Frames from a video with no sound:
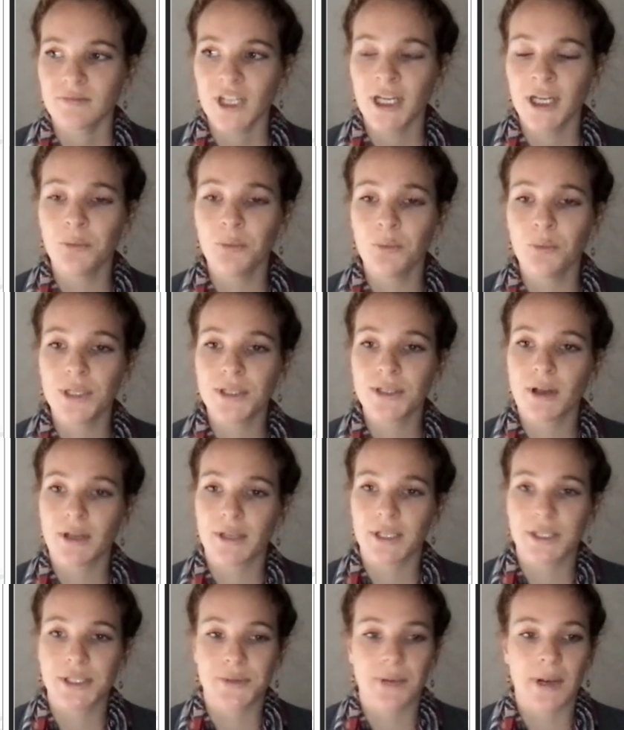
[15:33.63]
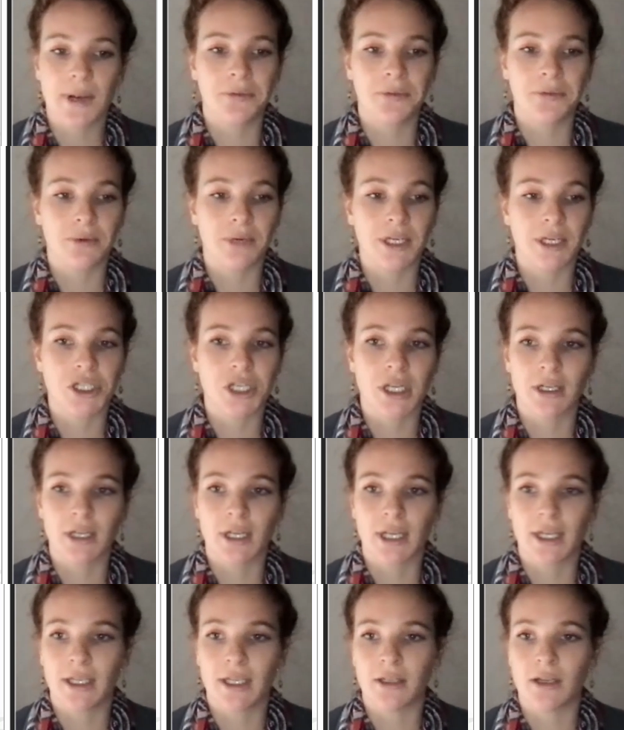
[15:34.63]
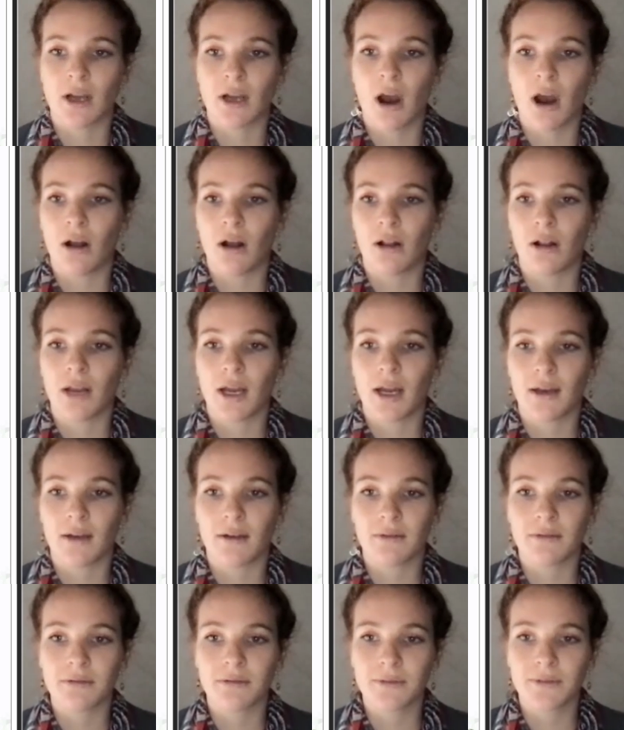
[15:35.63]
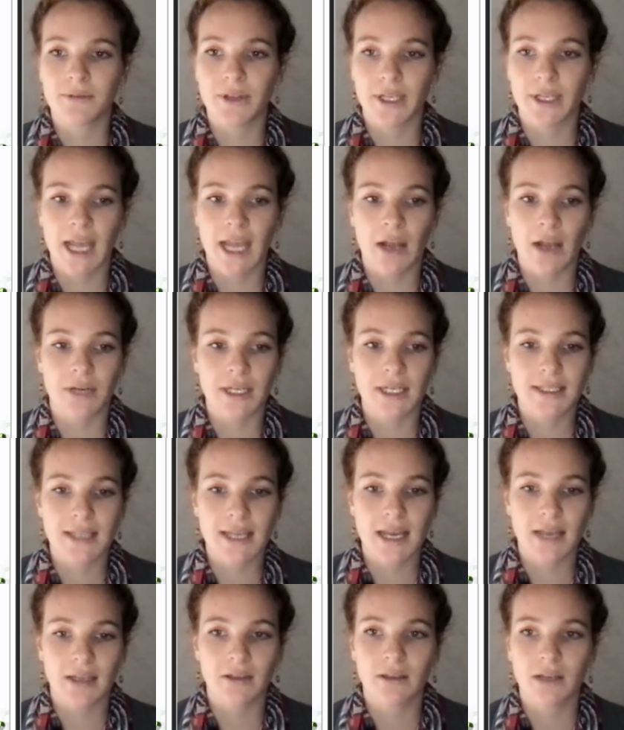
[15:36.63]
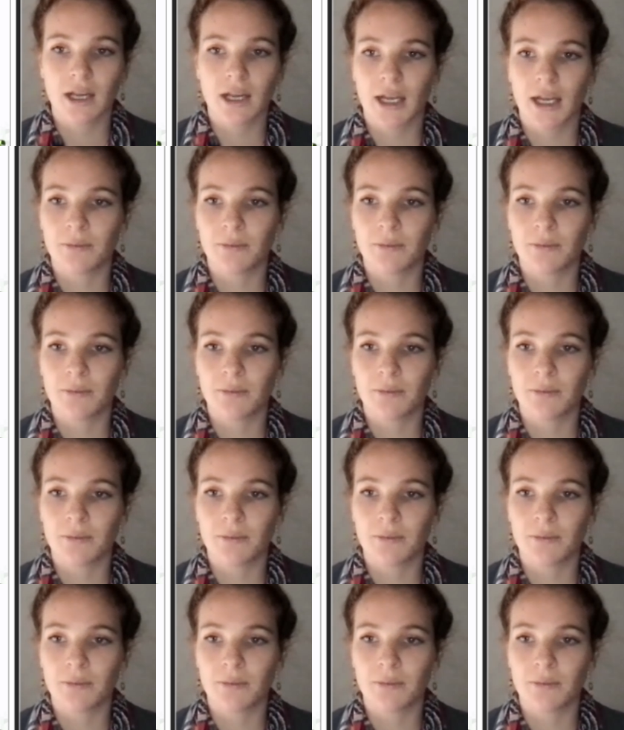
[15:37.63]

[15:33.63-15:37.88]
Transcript: and we saw this throughout the region in all of the counties that